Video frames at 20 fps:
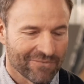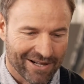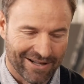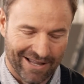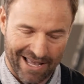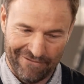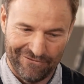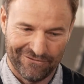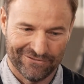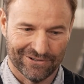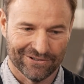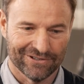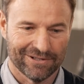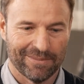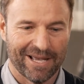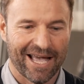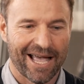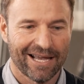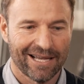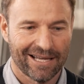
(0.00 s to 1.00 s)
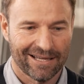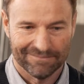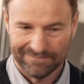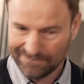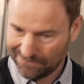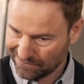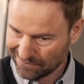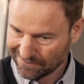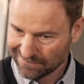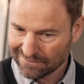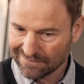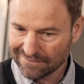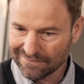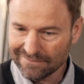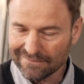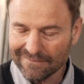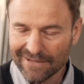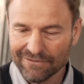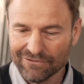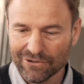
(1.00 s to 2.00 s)
left on the bank
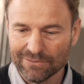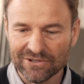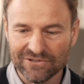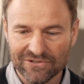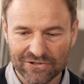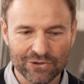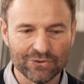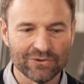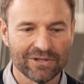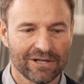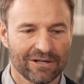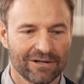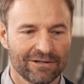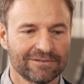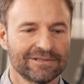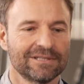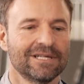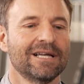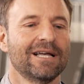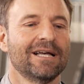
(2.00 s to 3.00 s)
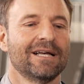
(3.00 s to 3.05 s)
from the student loan.